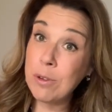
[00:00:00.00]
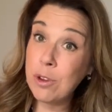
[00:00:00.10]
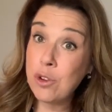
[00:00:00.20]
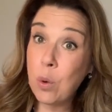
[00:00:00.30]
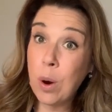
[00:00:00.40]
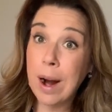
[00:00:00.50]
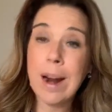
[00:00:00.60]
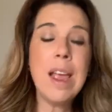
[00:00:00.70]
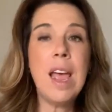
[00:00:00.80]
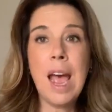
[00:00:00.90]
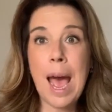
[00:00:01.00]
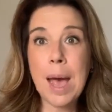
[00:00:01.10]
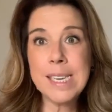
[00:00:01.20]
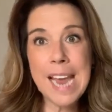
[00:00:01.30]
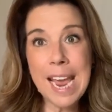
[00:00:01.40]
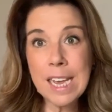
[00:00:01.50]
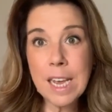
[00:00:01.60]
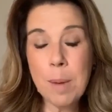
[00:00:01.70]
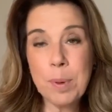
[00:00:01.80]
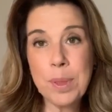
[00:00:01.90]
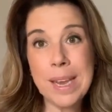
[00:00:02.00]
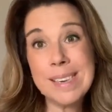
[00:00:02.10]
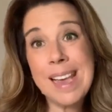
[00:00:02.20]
the door to hang a couple things.